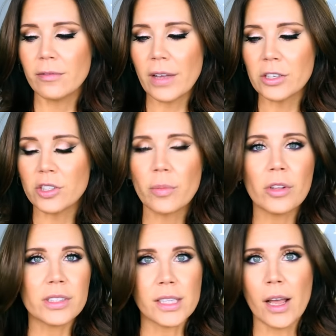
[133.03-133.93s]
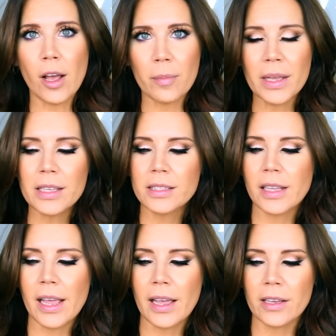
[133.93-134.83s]
vegetables and
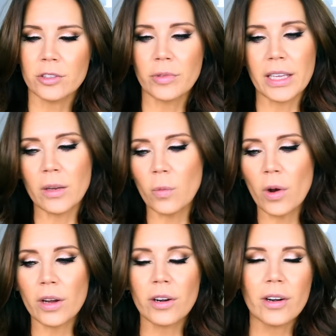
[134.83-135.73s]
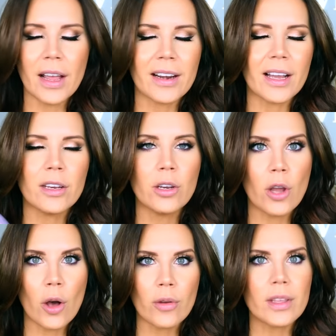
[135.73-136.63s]
hummus and drinking water and I
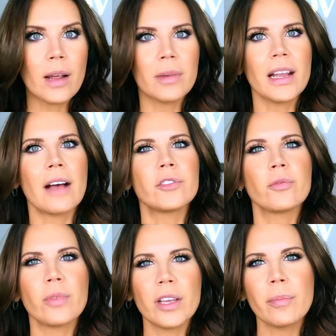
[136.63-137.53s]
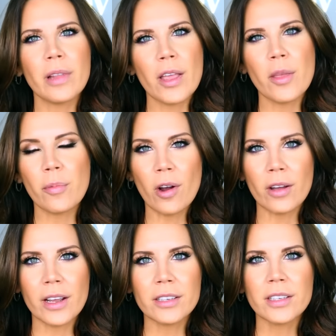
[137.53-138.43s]
know that I'm going to have to reapply the
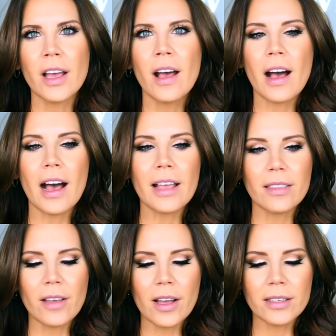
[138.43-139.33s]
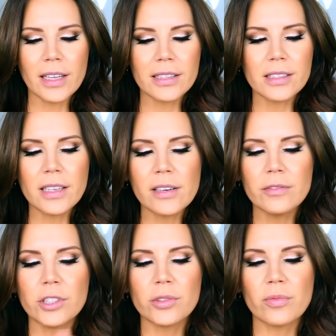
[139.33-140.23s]
product, I thought instead
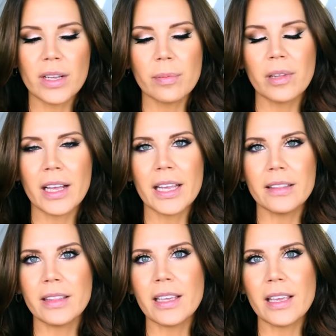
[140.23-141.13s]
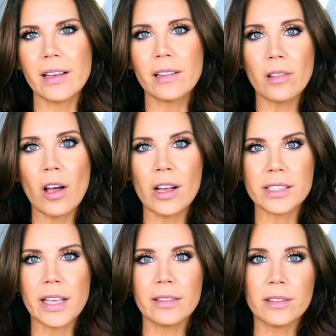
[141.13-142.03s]
of just reapplying the
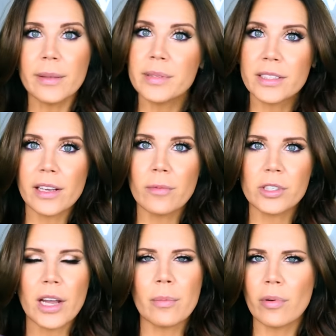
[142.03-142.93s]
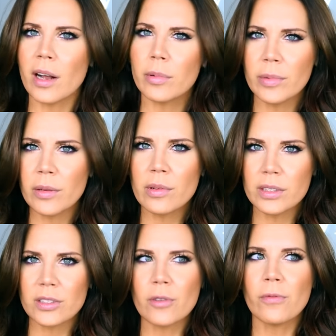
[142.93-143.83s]
gloss and the lipstick, which I probably
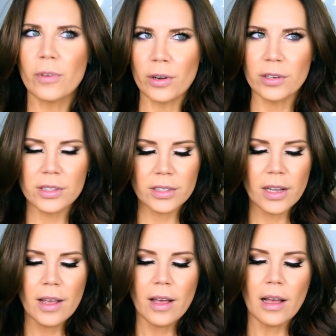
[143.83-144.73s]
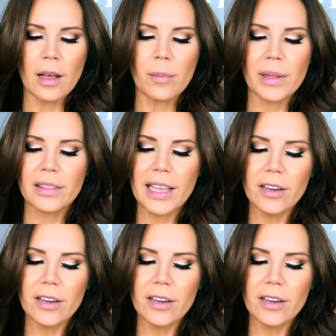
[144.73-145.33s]
will do first, um, but